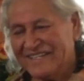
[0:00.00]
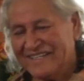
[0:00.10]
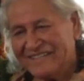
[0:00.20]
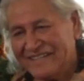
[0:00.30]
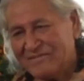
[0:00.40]

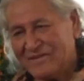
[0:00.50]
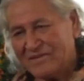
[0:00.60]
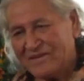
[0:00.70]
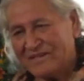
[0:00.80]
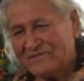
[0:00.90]
I tell
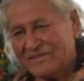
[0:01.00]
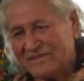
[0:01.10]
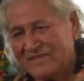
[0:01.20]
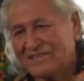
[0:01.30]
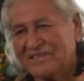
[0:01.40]
my wife,
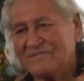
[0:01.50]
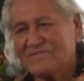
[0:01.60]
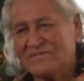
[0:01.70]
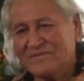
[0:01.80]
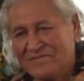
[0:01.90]
cook some
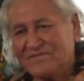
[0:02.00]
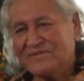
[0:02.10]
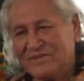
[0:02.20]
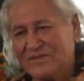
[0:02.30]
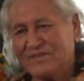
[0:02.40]

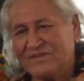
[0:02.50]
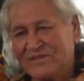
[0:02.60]
food.